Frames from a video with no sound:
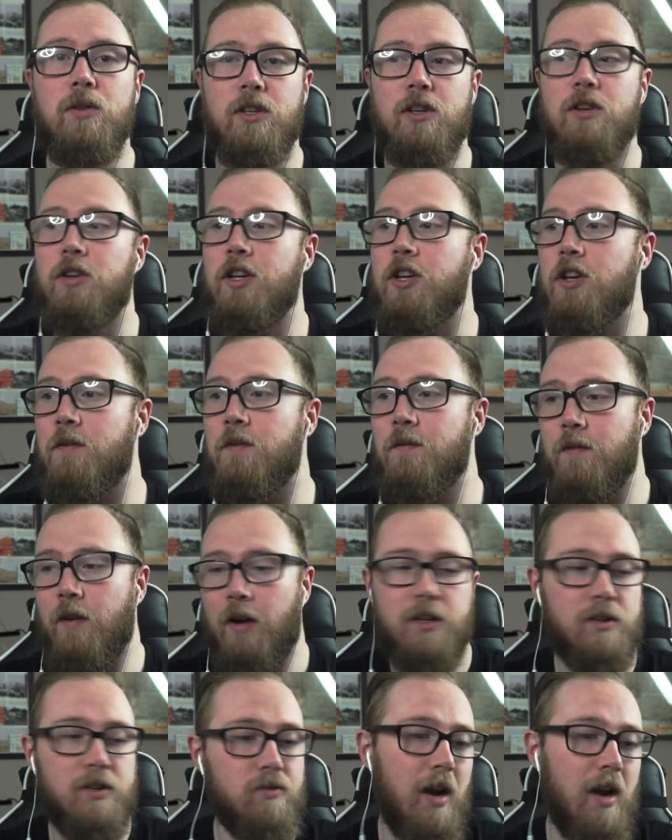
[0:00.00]
so you can
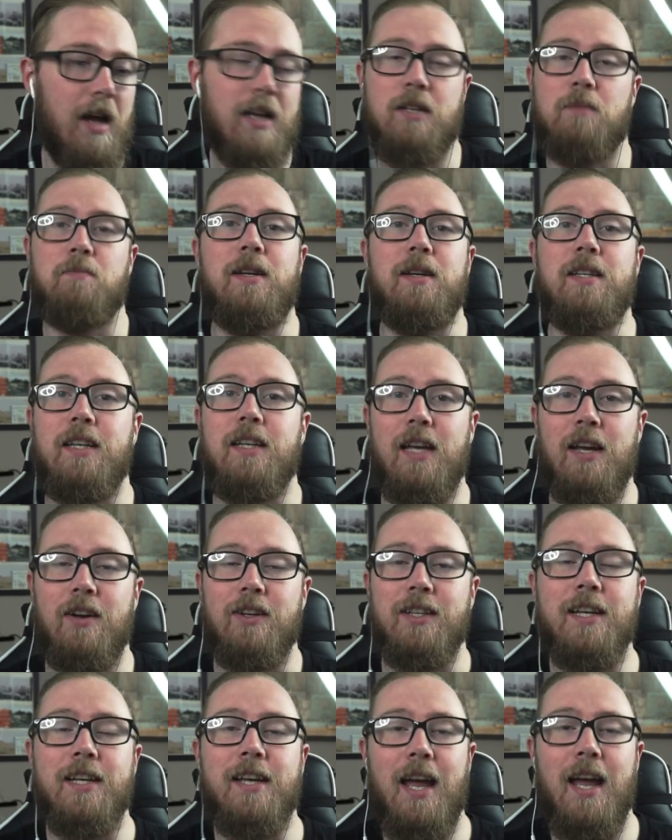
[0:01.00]
find a random piece of gear
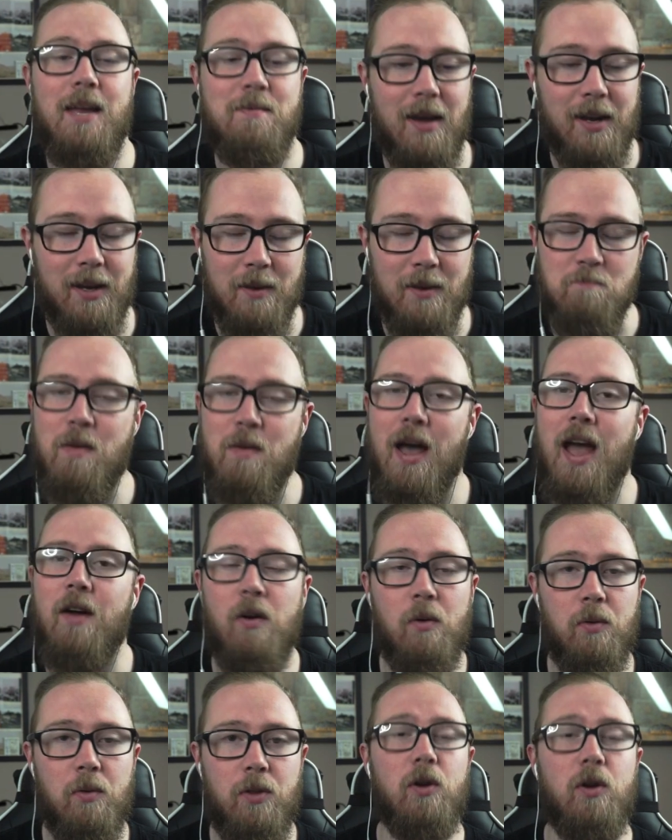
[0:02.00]
in the game and compare
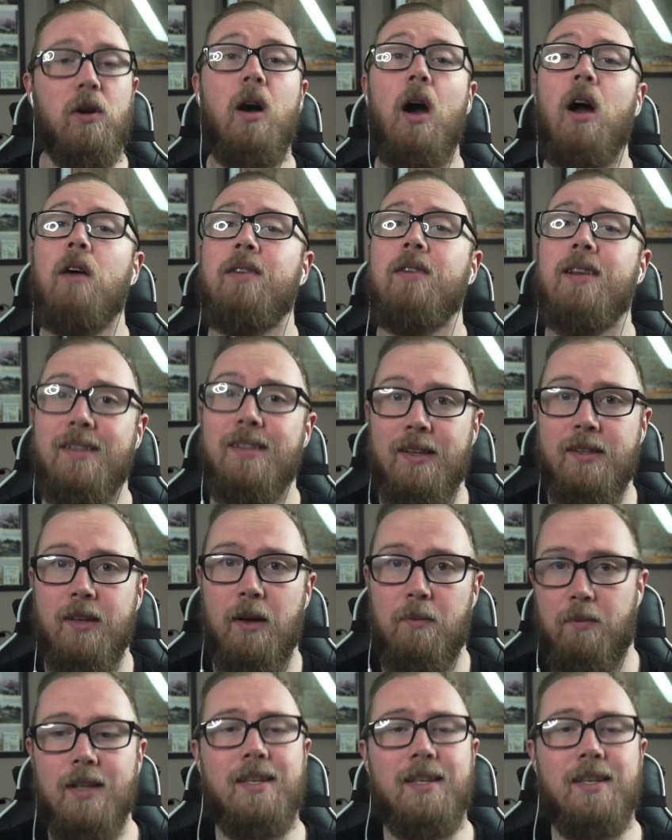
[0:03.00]
it with your current setup.